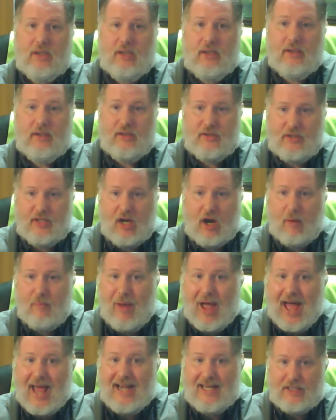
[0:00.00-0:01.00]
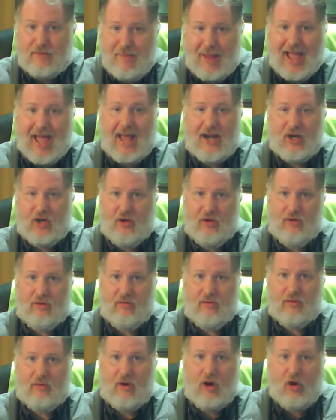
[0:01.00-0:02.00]
You see, our bodies matter.
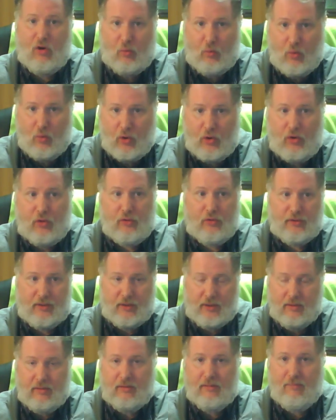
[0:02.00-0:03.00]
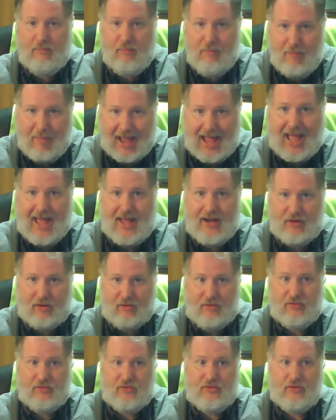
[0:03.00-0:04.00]
Our world
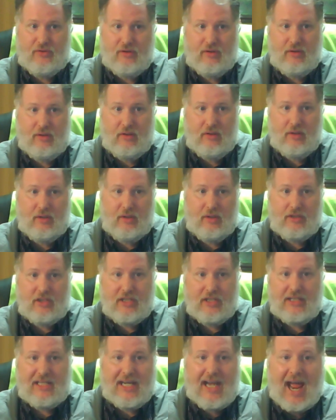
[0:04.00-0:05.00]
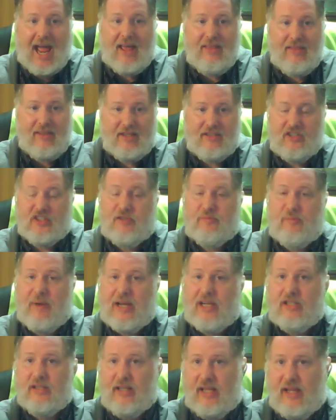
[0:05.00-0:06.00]
matters. To deny this,
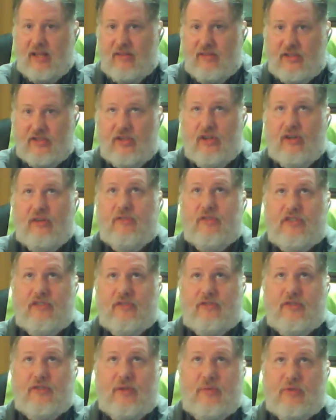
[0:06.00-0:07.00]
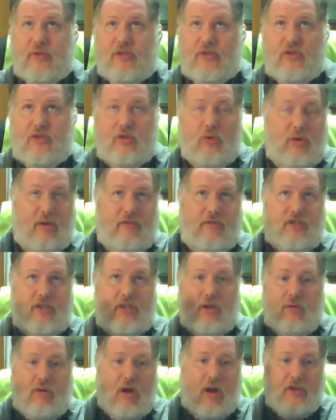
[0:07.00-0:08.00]
especially in the service of some sort of
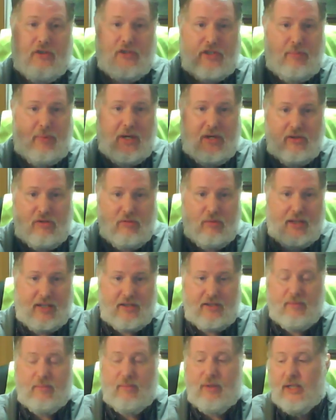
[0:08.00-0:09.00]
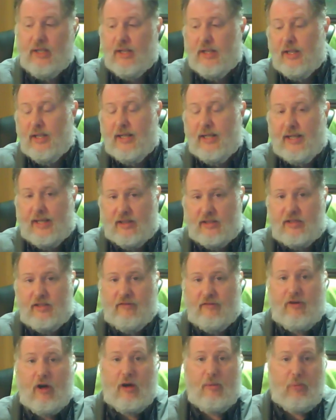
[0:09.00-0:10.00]
so-called spiritualism, is to
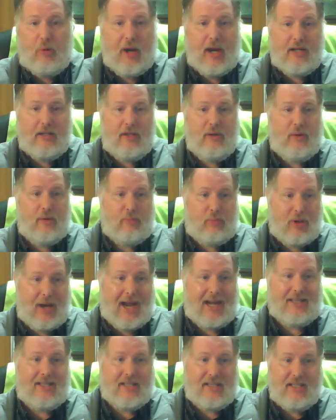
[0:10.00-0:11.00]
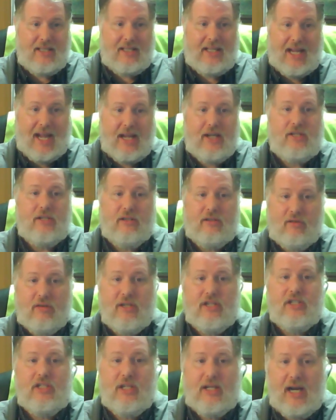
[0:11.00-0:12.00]
fall prey to and practice in the ancient
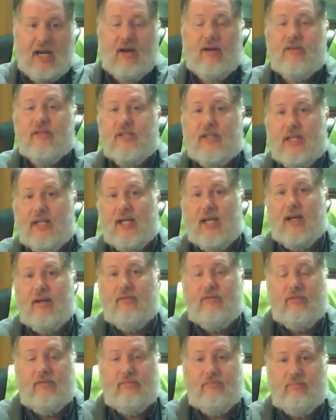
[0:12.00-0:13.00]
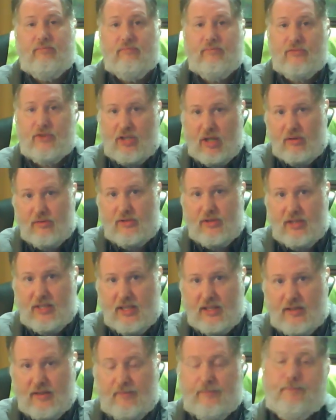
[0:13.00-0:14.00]
Christian heresy of
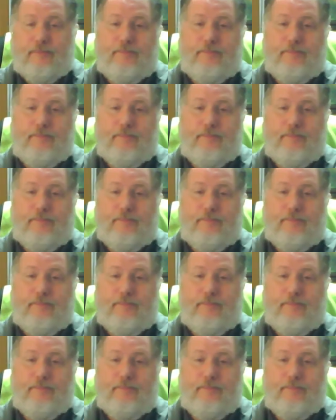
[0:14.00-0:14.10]
Docetism.